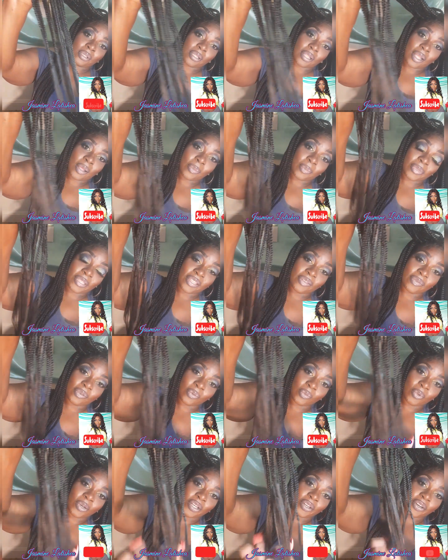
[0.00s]
I'm
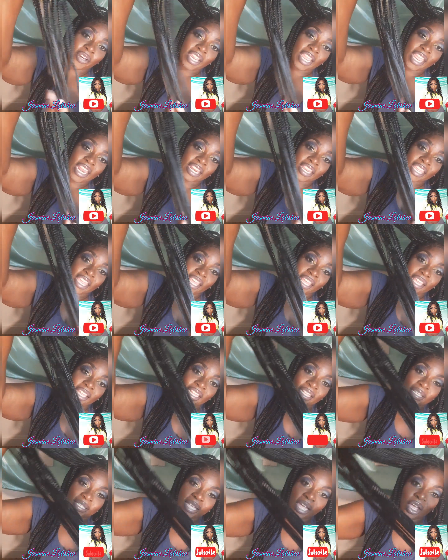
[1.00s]
even wondering, and yeah,
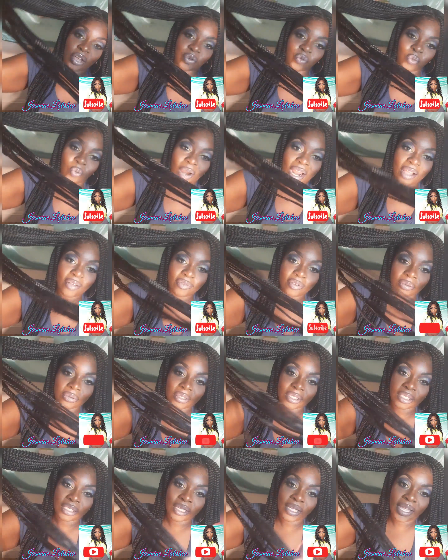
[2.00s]
it's unraveled
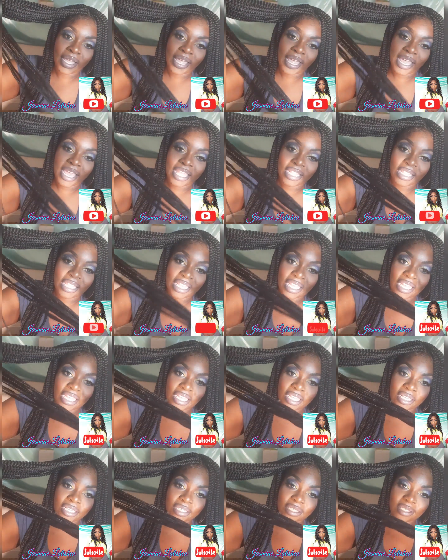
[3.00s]
at the
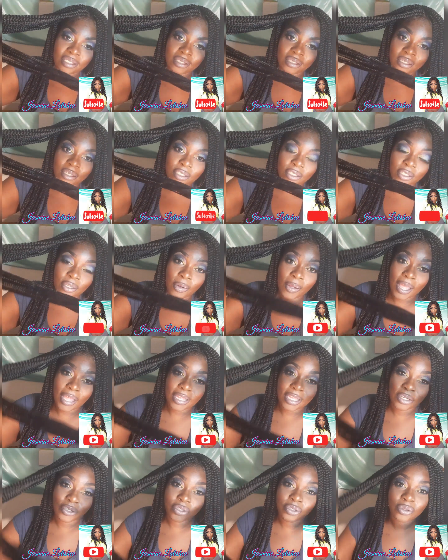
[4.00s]
ends. So I
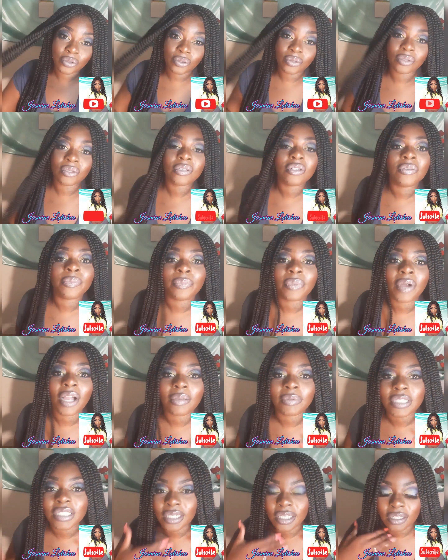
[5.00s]
guess you can
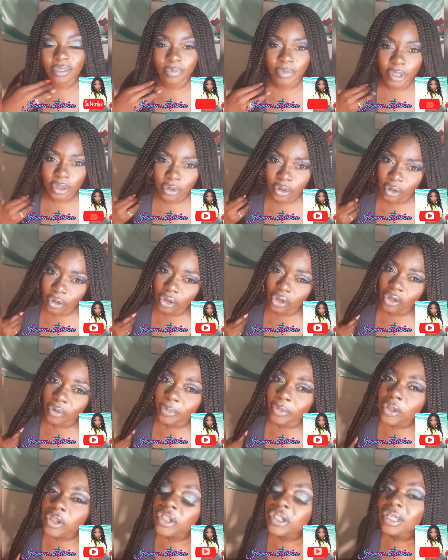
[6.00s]
probably take them and curl
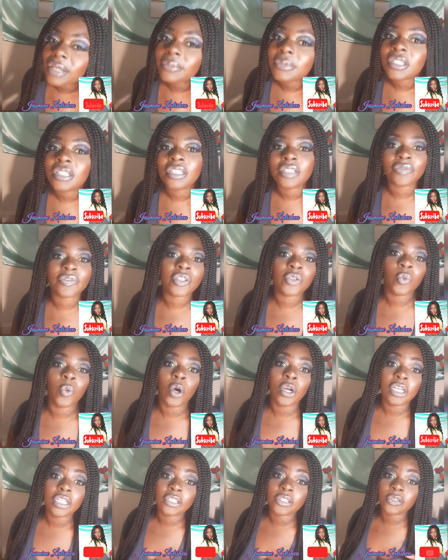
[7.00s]
them or something if you
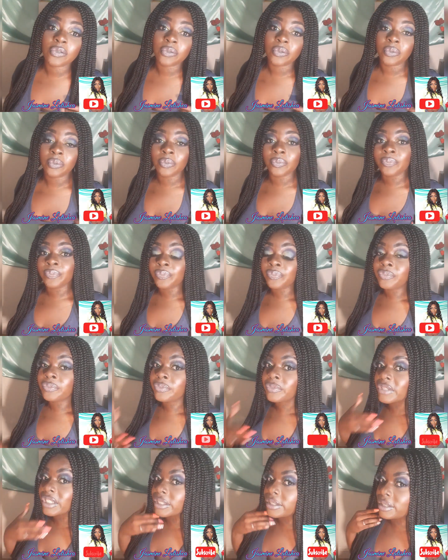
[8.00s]
wanted to.
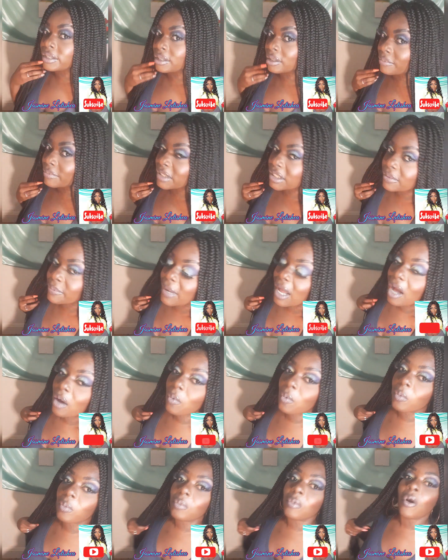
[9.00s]
Stick them in some hot
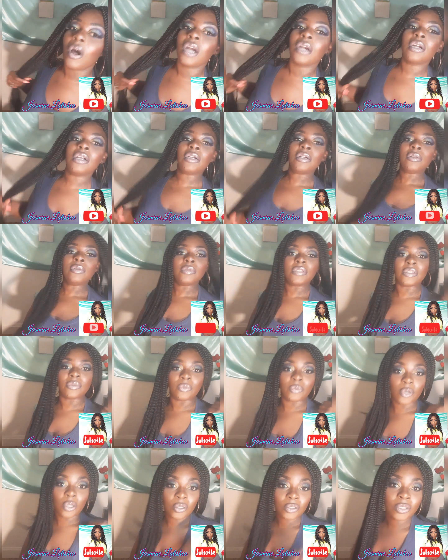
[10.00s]
water with some
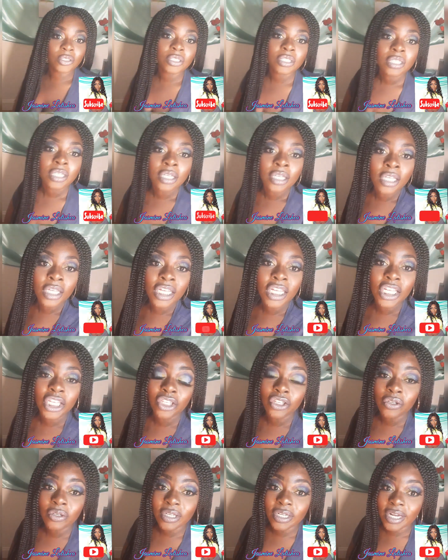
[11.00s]
rollers, and
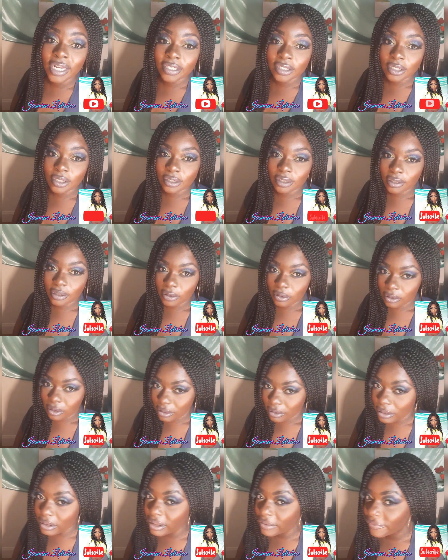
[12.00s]
you can actually curl
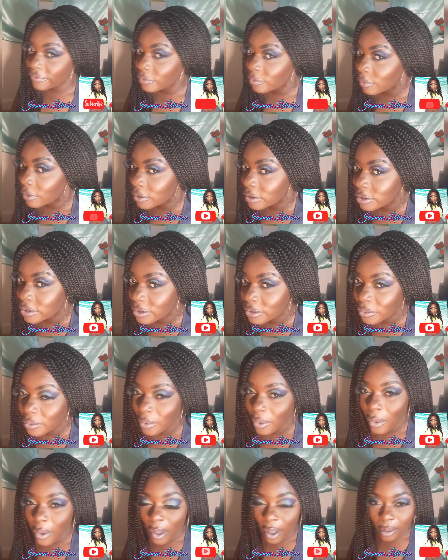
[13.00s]
those if you wanted to.
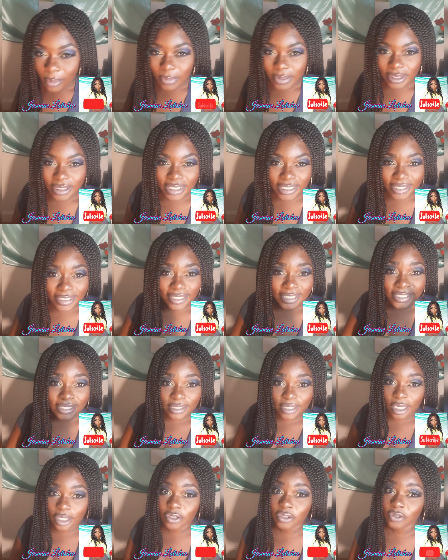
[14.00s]
But this is
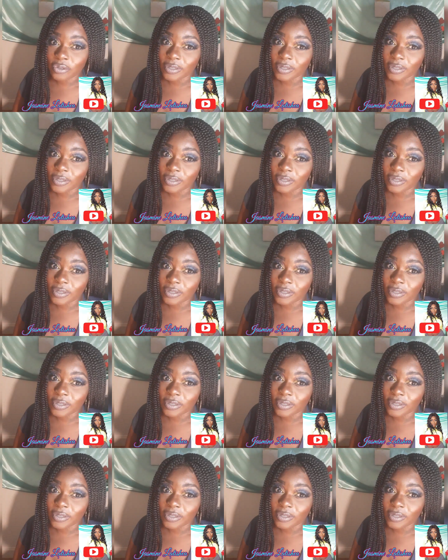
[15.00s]
nice, you